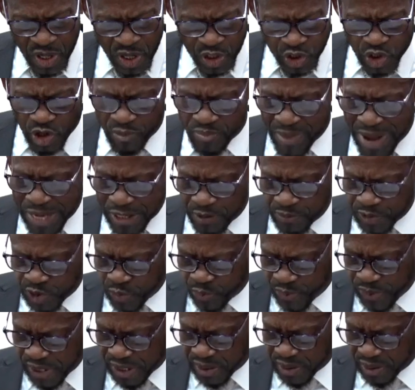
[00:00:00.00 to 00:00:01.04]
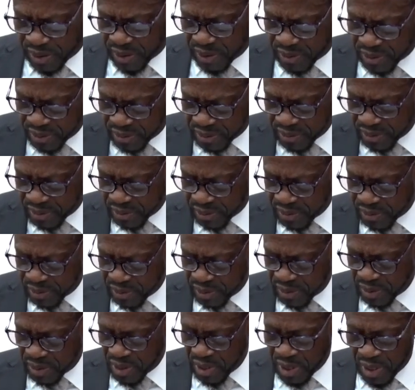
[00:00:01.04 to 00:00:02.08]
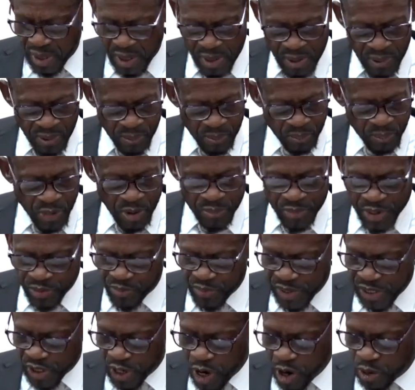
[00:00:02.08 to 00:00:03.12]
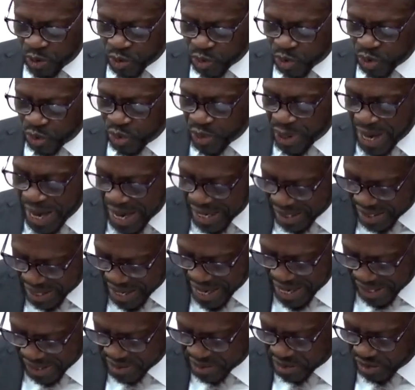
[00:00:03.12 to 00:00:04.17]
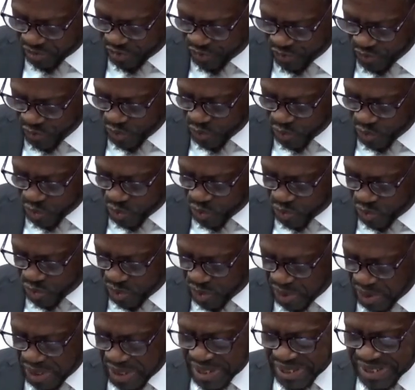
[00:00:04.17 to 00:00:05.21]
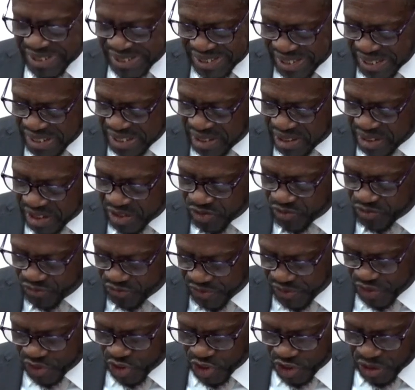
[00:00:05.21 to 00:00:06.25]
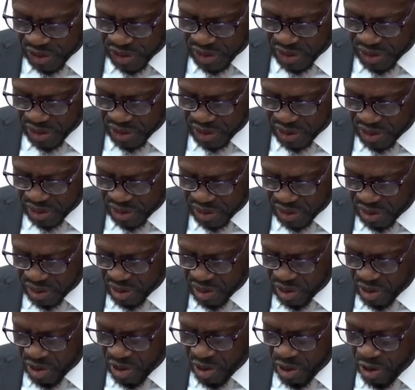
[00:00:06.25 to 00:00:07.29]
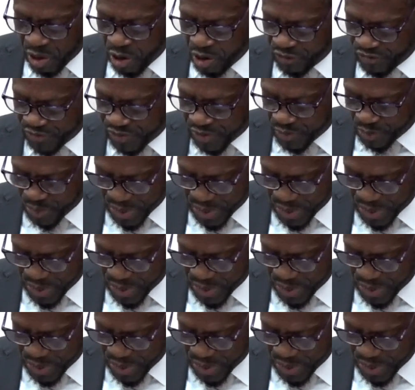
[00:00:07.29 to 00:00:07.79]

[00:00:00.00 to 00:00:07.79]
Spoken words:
So, Madam Speaker, permit me now to highlight a few salient features of the